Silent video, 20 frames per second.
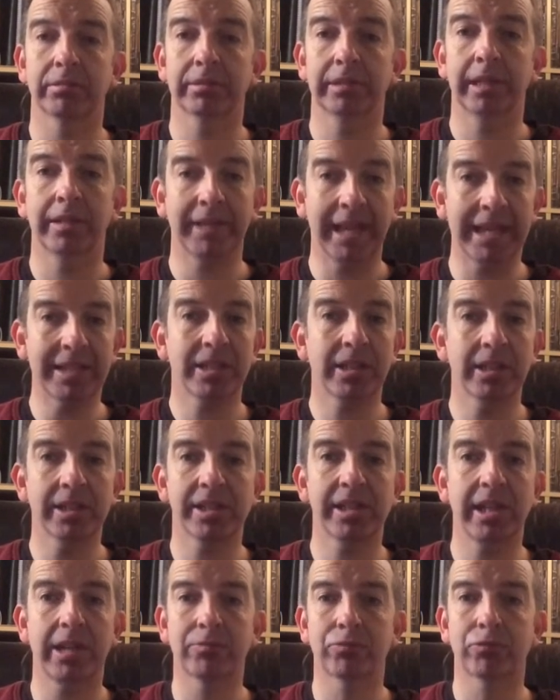Now, that's going
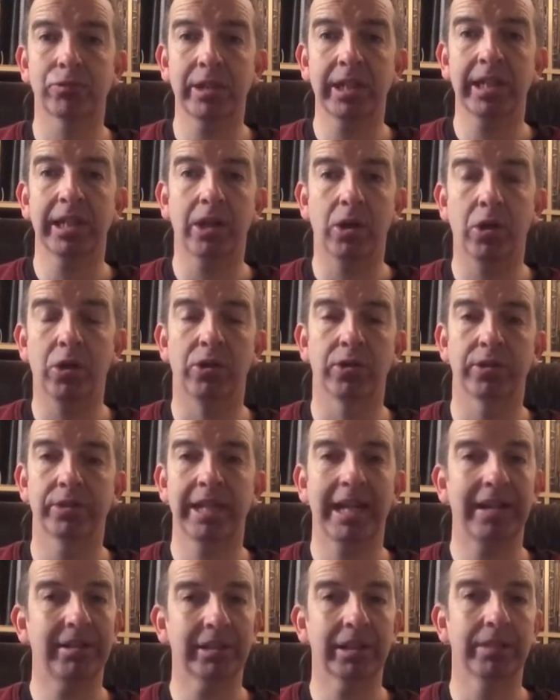to sound really odd.
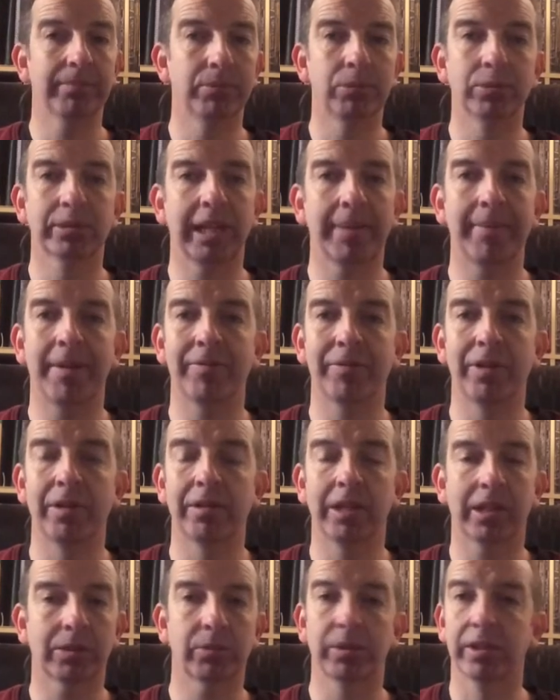How can a board game have no luck?